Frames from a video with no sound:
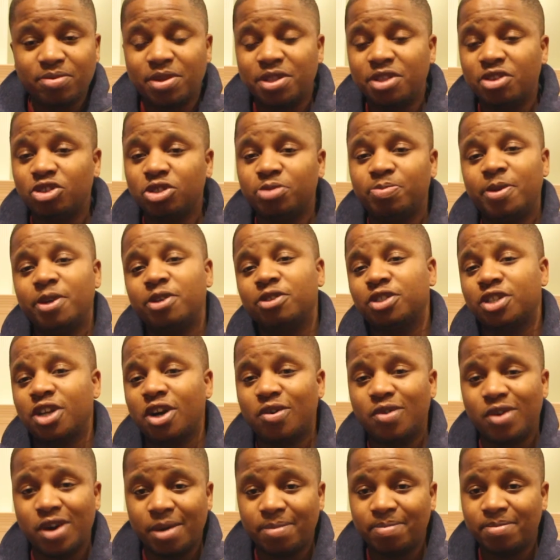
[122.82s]
when those bills
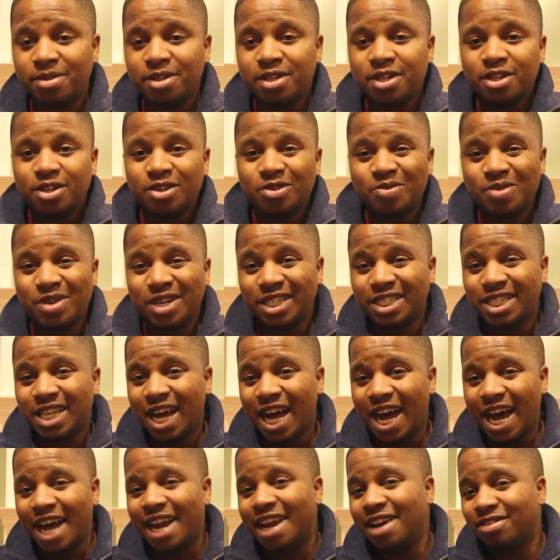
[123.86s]
go up. When it's
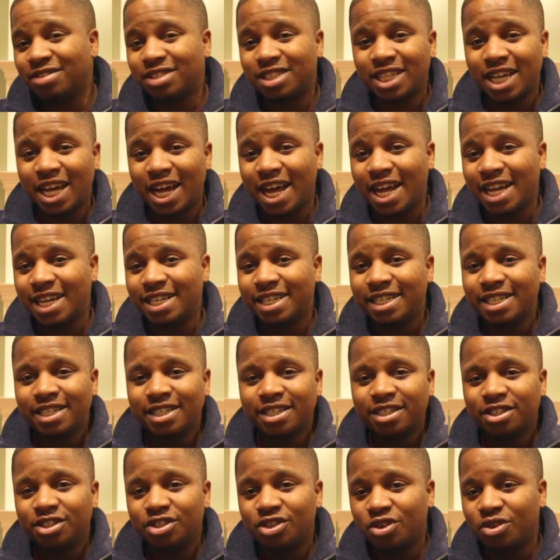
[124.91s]
hot outside,
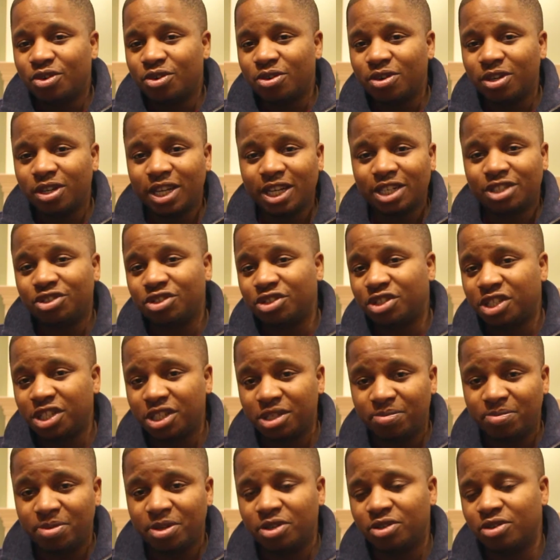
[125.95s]
your
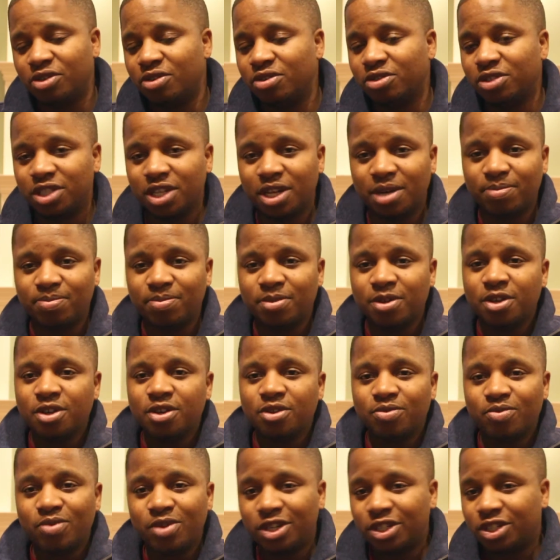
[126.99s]
electricity bill goes up.
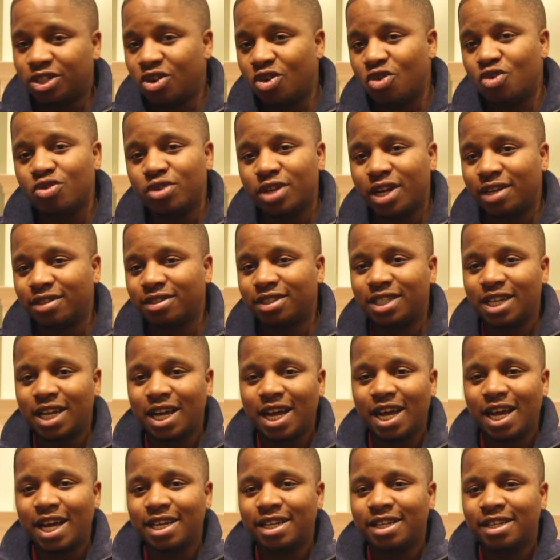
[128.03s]
When it's cold
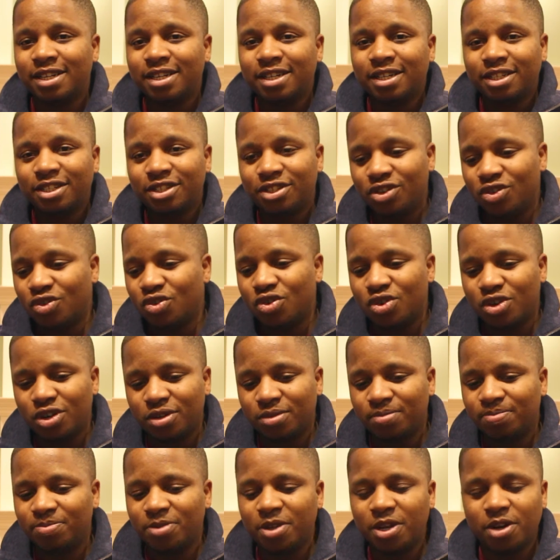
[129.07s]
outside,
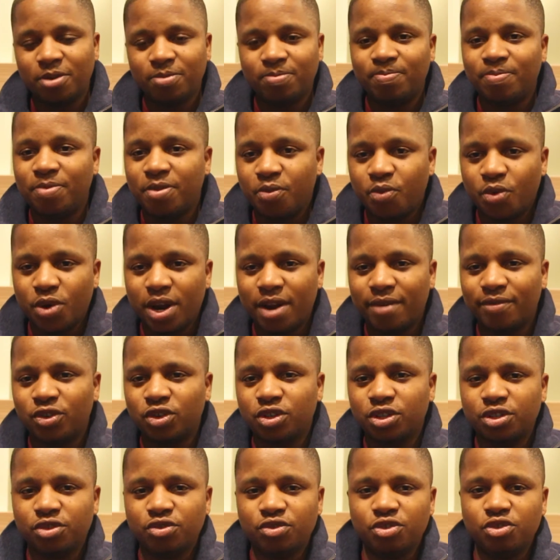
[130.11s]
your
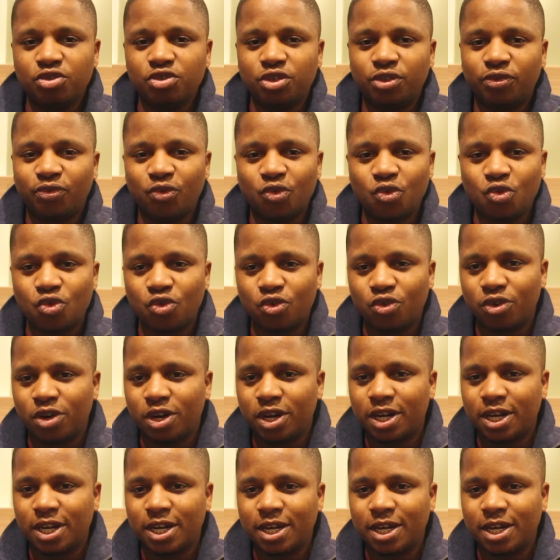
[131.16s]
whatever you use for